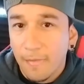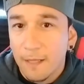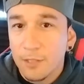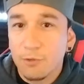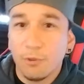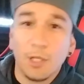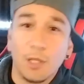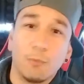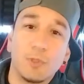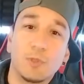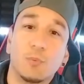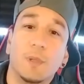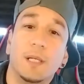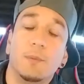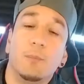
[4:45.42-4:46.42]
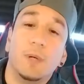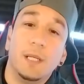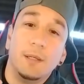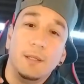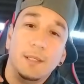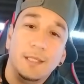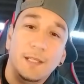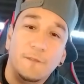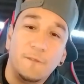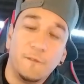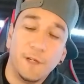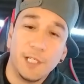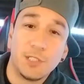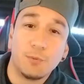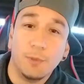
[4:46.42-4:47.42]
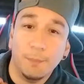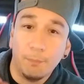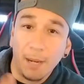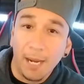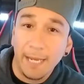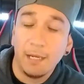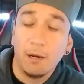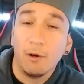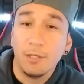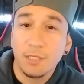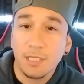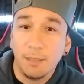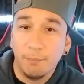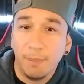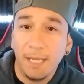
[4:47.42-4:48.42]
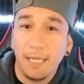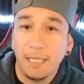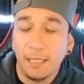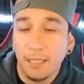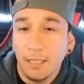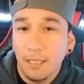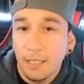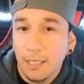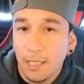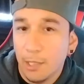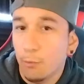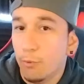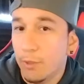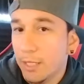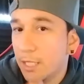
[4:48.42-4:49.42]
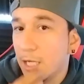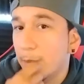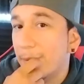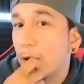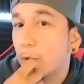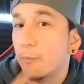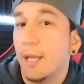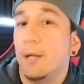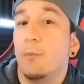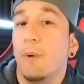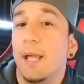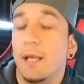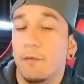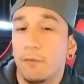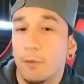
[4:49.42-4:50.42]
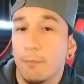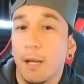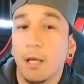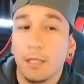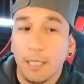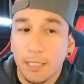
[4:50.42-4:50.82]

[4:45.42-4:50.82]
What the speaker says: So in other words, when the fish would bite onto the bait, it wouldn't come out right away of their mouth.